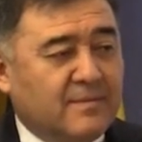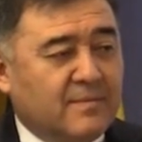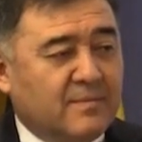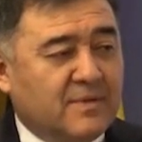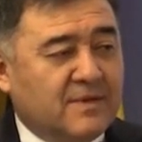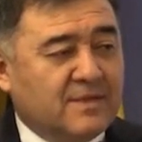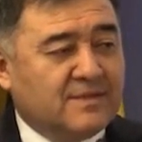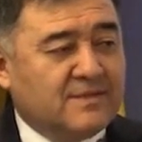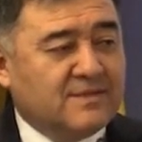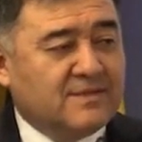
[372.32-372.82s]

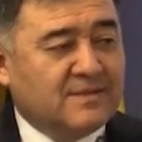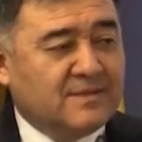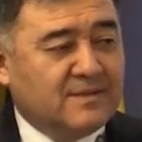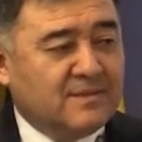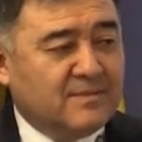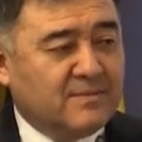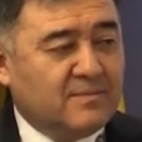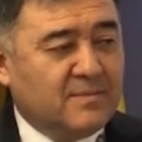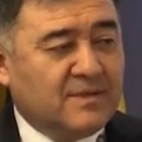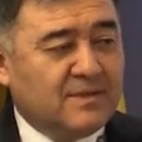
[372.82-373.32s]
please,
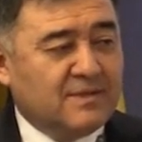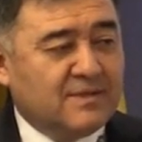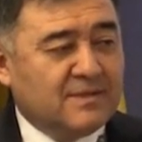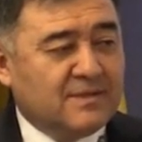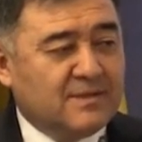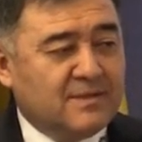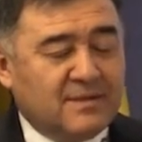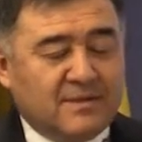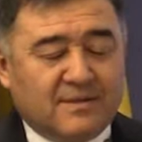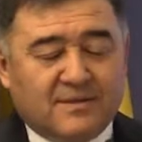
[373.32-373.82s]

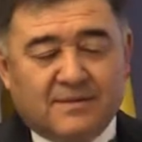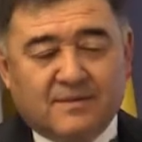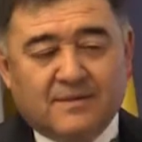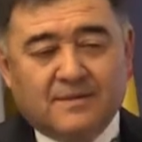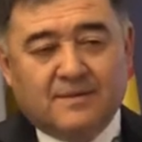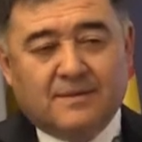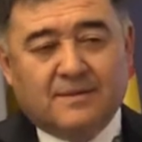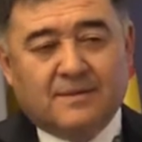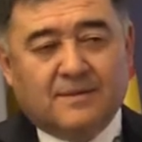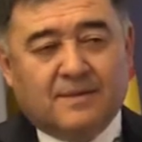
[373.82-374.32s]
Minister
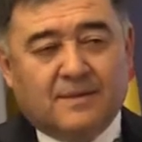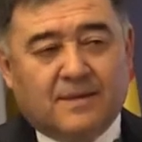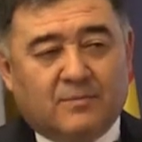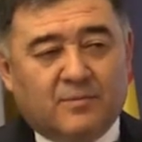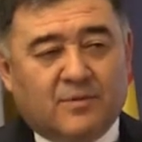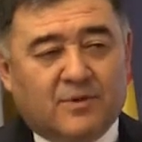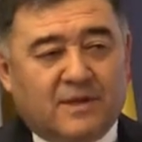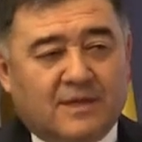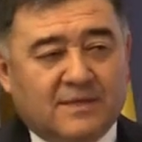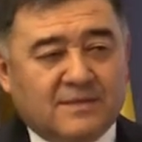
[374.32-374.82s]

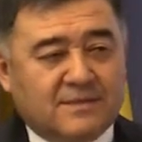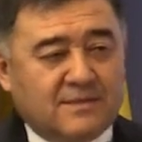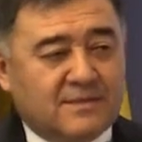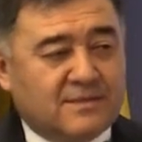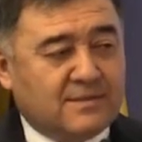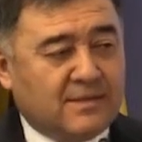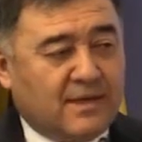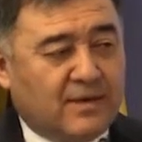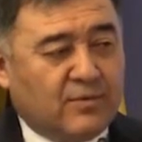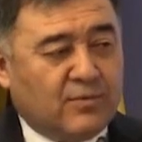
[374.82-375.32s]

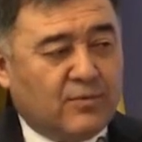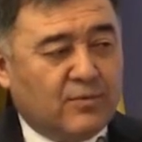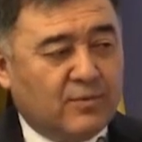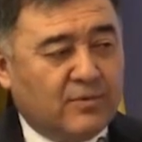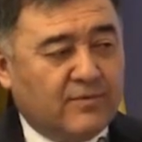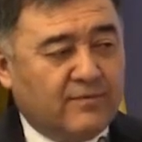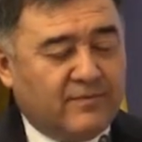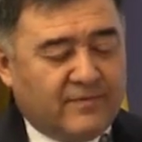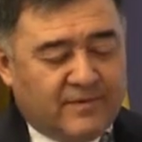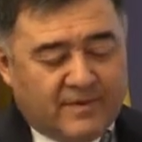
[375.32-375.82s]
Abdulaziz
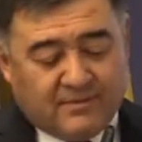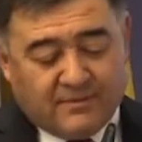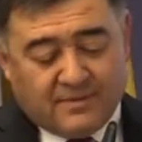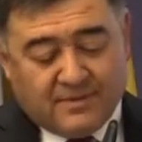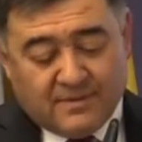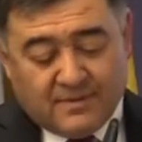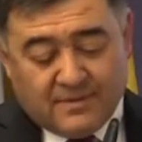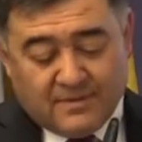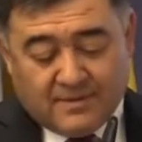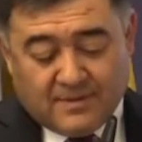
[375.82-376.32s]
Akulov, he
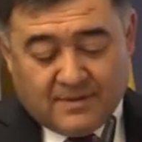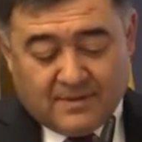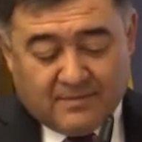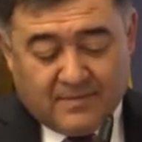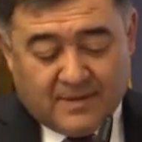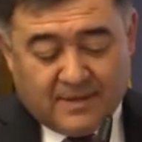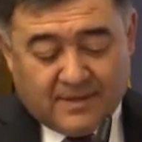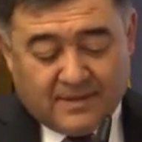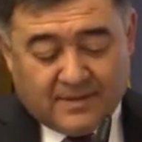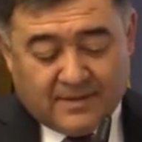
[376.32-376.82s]
will
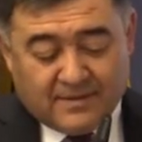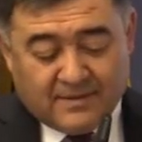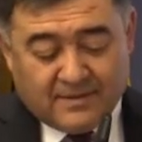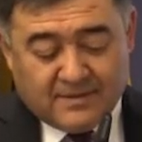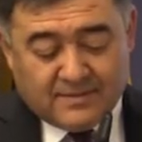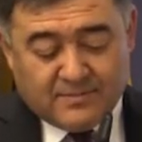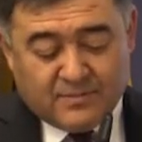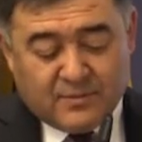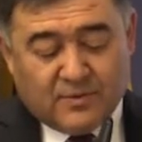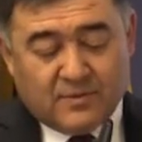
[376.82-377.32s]
make a
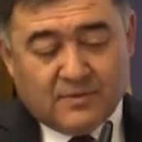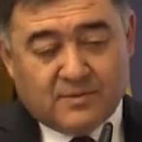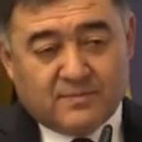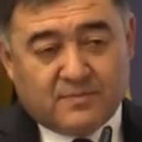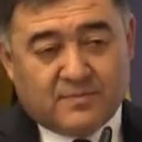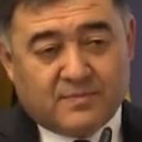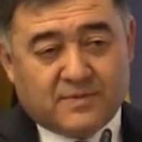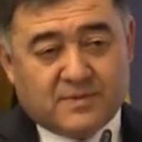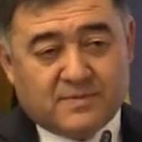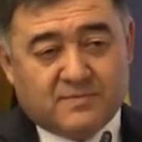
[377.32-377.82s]
small
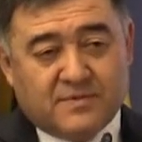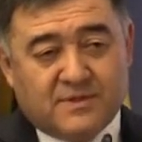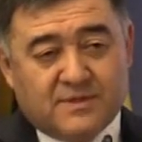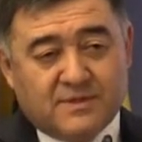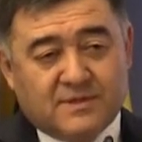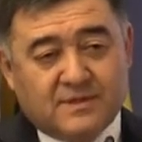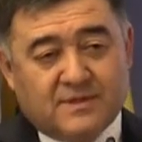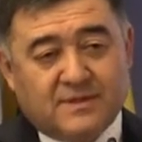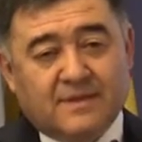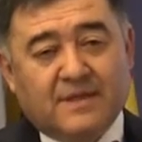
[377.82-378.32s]

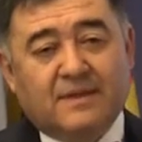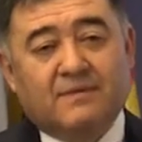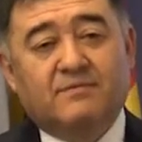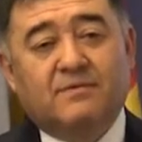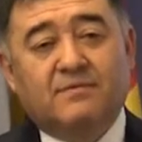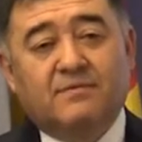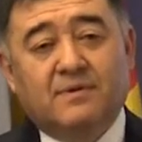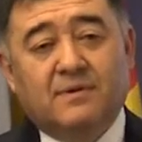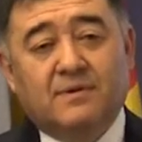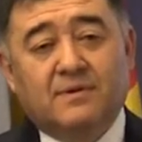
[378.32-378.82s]
speech, and then
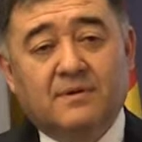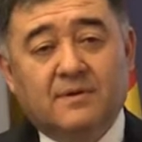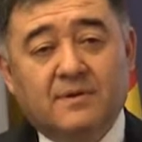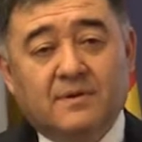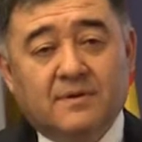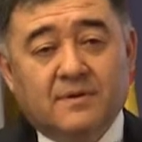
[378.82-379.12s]
we will